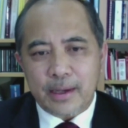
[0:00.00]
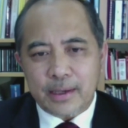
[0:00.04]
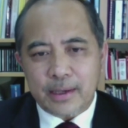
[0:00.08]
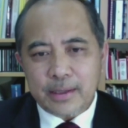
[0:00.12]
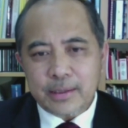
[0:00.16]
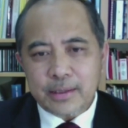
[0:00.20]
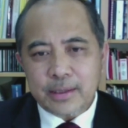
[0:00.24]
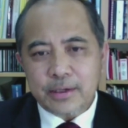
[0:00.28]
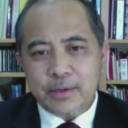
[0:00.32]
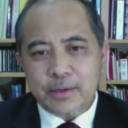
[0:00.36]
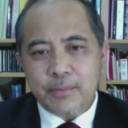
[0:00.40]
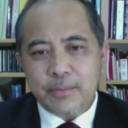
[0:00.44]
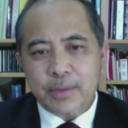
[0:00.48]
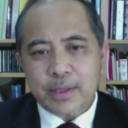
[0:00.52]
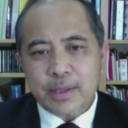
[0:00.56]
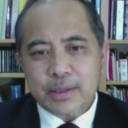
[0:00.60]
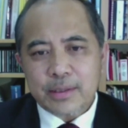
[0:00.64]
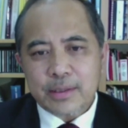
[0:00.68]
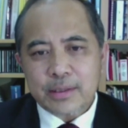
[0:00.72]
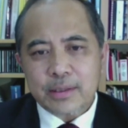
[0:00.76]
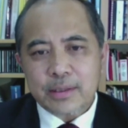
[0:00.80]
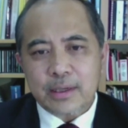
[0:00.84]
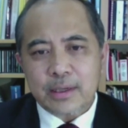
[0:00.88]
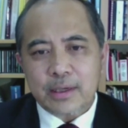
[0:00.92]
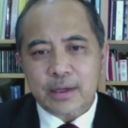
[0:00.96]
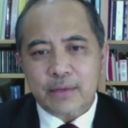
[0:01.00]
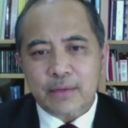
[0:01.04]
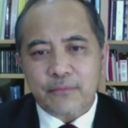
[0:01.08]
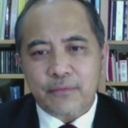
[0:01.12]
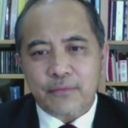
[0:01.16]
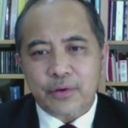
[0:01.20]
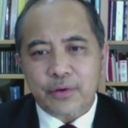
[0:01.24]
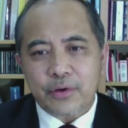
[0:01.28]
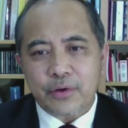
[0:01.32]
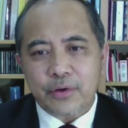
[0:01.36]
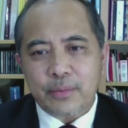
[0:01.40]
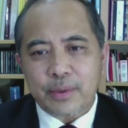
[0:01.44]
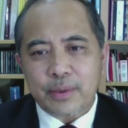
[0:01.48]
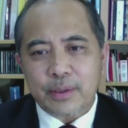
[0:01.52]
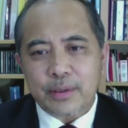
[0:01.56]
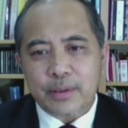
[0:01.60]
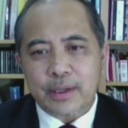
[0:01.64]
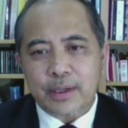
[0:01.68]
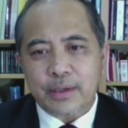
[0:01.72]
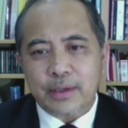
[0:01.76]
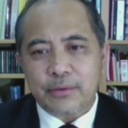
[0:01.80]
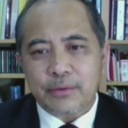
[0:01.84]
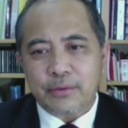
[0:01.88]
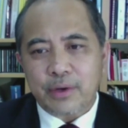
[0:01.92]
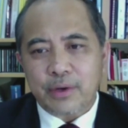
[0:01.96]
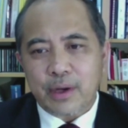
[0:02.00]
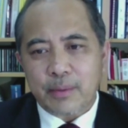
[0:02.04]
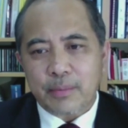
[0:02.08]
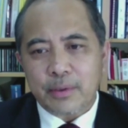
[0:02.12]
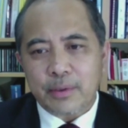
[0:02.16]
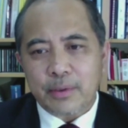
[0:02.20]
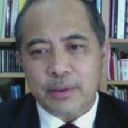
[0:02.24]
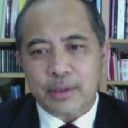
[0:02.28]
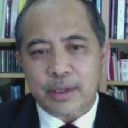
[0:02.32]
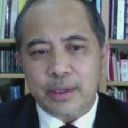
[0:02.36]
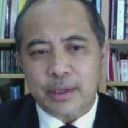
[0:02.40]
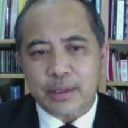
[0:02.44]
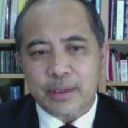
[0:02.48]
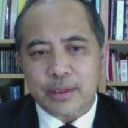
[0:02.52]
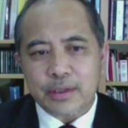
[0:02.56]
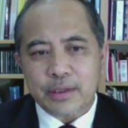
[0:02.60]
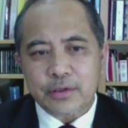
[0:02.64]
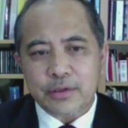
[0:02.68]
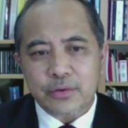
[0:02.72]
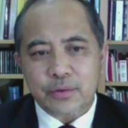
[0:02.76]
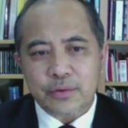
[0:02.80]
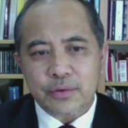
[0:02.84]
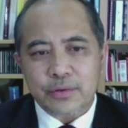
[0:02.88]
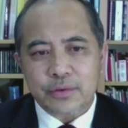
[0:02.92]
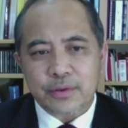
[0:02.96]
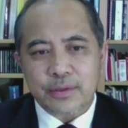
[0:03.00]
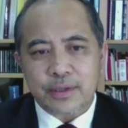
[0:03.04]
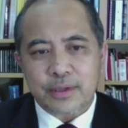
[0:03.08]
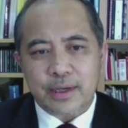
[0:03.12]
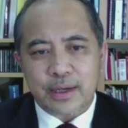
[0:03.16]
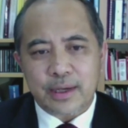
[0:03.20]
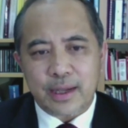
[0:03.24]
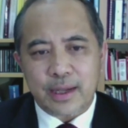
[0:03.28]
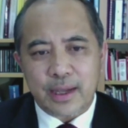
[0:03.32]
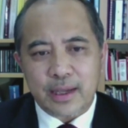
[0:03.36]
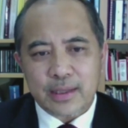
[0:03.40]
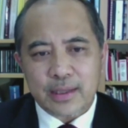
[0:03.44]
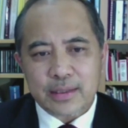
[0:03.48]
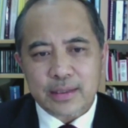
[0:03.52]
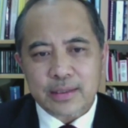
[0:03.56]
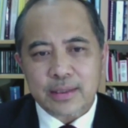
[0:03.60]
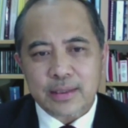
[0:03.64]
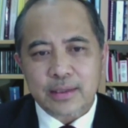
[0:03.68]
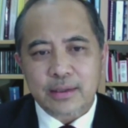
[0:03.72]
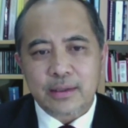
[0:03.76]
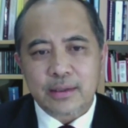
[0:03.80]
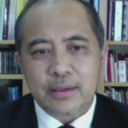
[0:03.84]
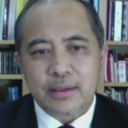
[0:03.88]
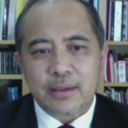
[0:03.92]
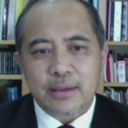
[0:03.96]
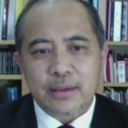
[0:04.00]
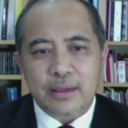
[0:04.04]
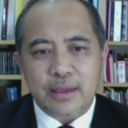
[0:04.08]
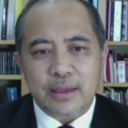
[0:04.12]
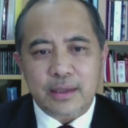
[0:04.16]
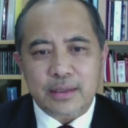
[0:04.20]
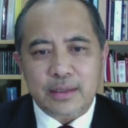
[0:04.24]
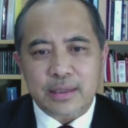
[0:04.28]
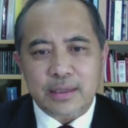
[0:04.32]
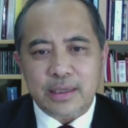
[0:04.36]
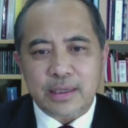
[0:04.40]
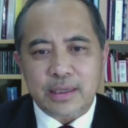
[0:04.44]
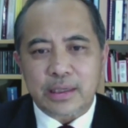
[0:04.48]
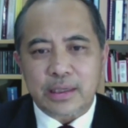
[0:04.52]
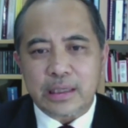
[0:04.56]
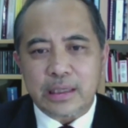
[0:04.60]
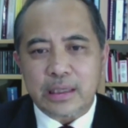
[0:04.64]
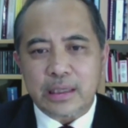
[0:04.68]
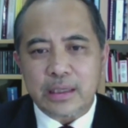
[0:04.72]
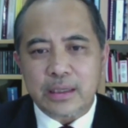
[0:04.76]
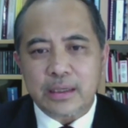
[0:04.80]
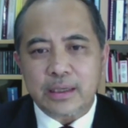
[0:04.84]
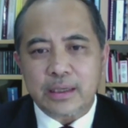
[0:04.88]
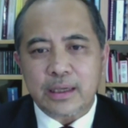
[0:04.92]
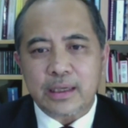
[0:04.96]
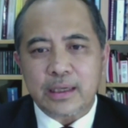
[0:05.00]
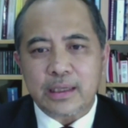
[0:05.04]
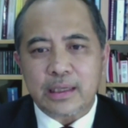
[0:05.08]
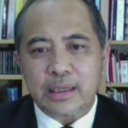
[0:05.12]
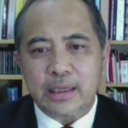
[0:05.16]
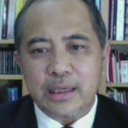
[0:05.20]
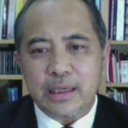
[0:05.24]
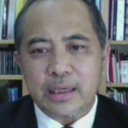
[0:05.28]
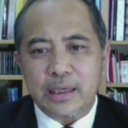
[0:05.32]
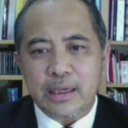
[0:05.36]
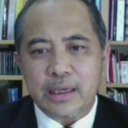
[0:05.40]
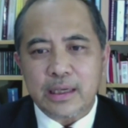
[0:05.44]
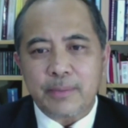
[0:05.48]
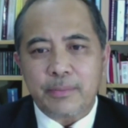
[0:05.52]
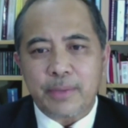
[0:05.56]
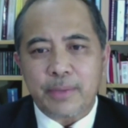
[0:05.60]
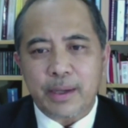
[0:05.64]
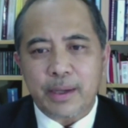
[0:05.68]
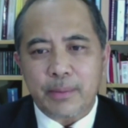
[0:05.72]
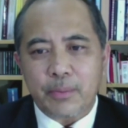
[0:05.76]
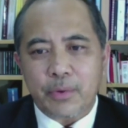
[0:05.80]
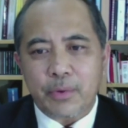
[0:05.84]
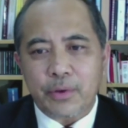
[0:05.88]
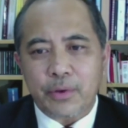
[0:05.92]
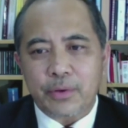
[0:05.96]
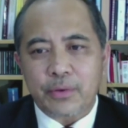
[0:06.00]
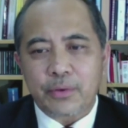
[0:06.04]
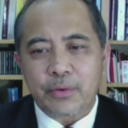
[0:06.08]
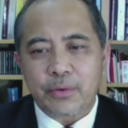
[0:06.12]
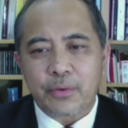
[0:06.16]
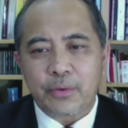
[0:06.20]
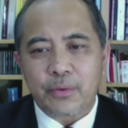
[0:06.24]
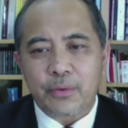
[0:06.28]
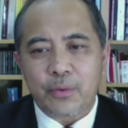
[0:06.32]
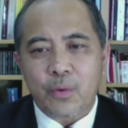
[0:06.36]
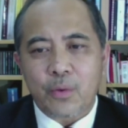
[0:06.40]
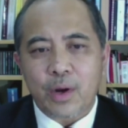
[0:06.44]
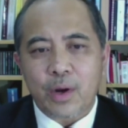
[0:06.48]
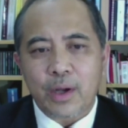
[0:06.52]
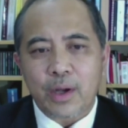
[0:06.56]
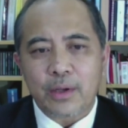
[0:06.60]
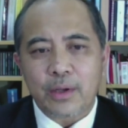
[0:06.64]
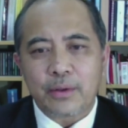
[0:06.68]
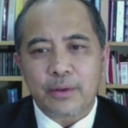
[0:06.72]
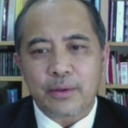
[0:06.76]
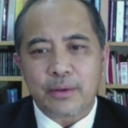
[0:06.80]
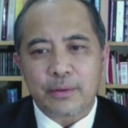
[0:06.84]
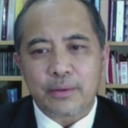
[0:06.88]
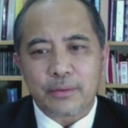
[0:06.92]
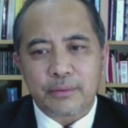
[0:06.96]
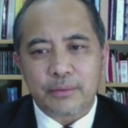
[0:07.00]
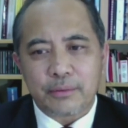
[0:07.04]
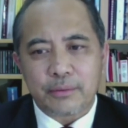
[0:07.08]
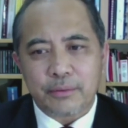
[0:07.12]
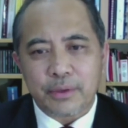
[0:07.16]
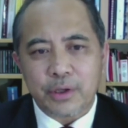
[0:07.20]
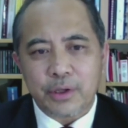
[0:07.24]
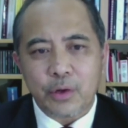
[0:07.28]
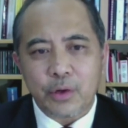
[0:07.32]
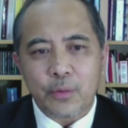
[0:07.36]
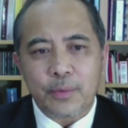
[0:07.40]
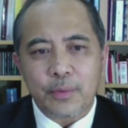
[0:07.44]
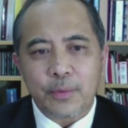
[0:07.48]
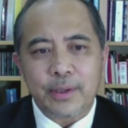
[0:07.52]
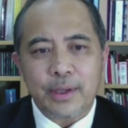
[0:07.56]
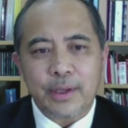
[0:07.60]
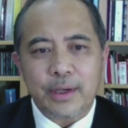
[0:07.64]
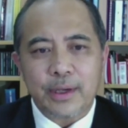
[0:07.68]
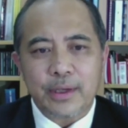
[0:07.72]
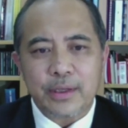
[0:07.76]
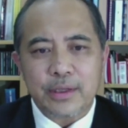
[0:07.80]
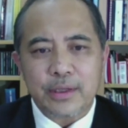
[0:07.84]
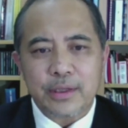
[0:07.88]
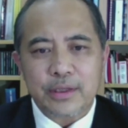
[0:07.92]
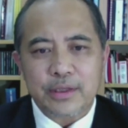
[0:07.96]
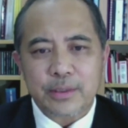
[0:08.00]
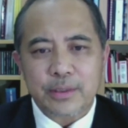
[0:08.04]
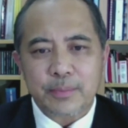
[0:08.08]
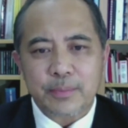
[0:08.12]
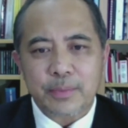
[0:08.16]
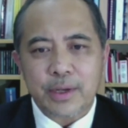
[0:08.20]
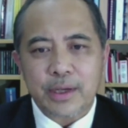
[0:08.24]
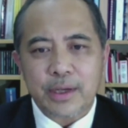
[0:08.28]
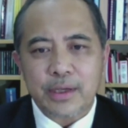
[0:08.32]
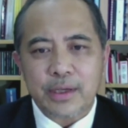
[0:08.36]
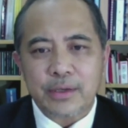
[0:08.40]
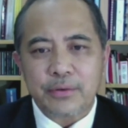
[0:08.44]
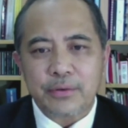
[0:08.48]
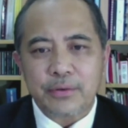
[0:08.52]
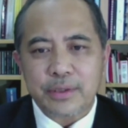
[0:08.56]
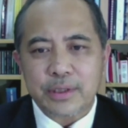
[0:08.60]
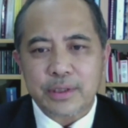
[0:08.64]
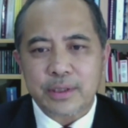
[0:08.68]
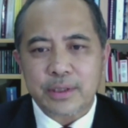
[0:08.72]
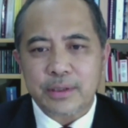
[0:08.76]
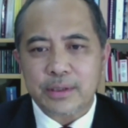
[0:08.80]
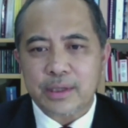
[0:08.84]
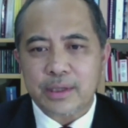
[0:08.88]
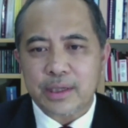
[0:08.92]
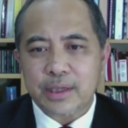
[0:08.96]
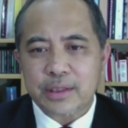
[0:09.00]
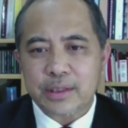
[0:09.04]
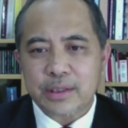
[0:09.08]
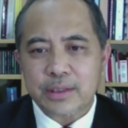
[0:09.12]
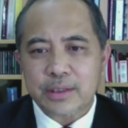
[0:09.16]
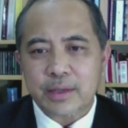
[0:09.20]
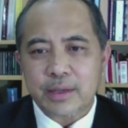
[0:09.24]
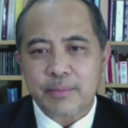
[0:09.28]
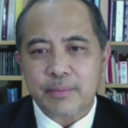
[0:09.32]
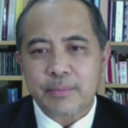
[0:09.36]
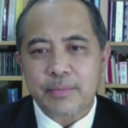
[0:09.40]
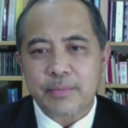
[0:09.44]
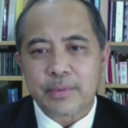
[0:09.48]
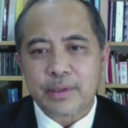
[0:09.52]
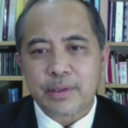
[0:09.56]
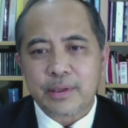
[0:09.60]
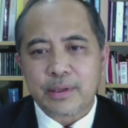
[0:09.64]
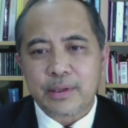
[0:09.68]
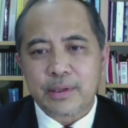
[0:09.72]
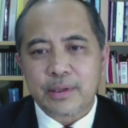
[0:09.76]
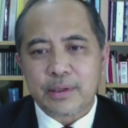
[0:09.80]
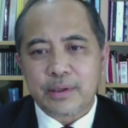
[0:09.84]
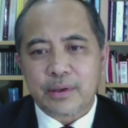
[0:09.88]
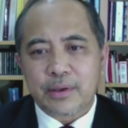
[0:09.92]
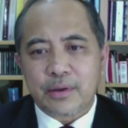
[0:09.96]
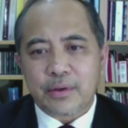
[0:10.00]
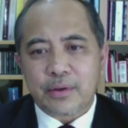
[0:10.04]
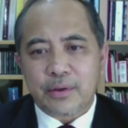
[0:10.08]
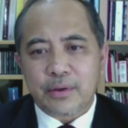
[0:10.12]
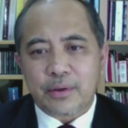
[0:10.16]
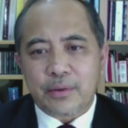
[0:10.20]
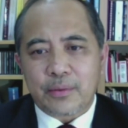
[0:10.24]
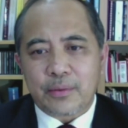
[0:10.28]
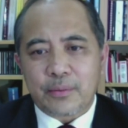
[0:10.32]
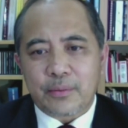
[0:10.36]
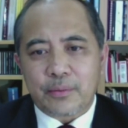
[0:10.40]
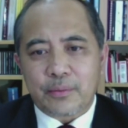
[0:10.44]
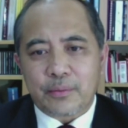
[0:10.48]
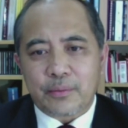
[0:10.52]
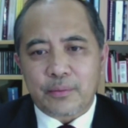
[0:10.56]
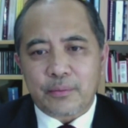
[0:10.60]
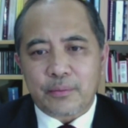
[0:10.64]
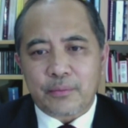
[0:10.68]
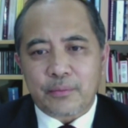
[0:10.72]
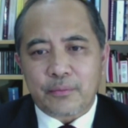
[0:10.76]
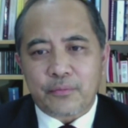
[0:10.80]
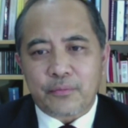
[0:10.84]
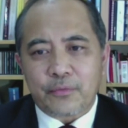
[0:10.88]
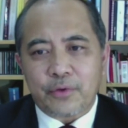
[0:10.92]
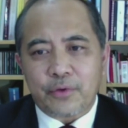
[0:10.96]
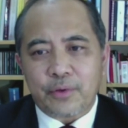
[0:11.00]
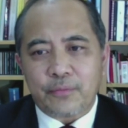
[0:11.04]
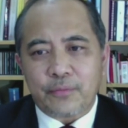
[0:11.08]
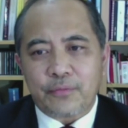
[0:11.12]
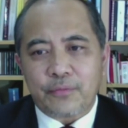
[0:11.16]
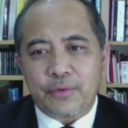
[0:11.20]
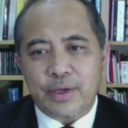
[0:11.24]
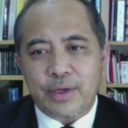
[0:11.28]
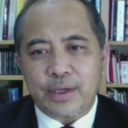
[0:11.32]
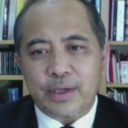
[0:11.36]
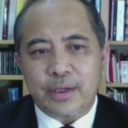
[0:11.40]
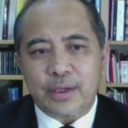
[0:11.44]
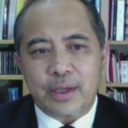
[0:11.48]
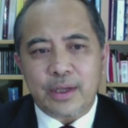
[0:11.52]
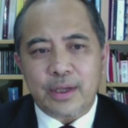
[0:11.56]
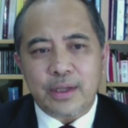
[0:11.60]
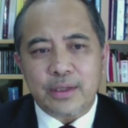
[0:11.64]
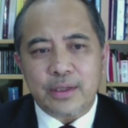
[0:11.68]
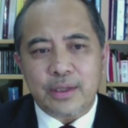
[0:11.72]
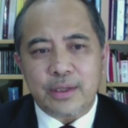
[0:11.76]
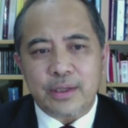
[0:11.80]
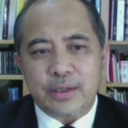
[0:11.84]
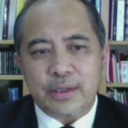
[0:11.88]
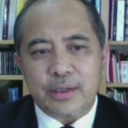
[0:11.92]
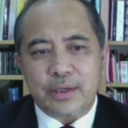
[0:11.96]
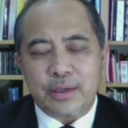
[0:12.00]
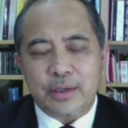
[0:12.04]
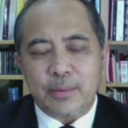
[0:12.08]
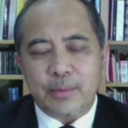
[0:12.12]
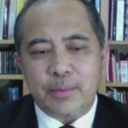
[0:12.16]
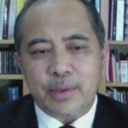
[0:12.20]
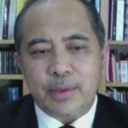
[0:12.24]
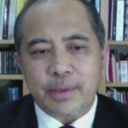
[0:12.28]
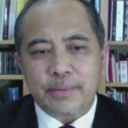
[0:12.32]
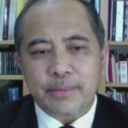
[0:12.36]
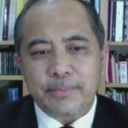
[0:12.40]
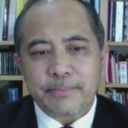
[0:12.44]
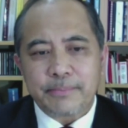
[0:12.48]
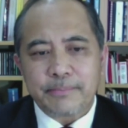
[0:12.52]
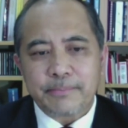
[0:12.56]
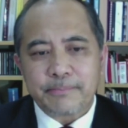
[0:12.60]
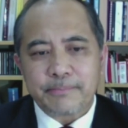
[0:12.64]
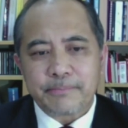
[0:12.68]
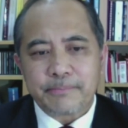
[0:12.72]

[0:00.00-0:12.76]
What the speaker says: LNG remains an affordable and reliable energy source that acts as a greener and cleaner backbone while renewable energy supply in the region catches up, fulfilling the energy demand.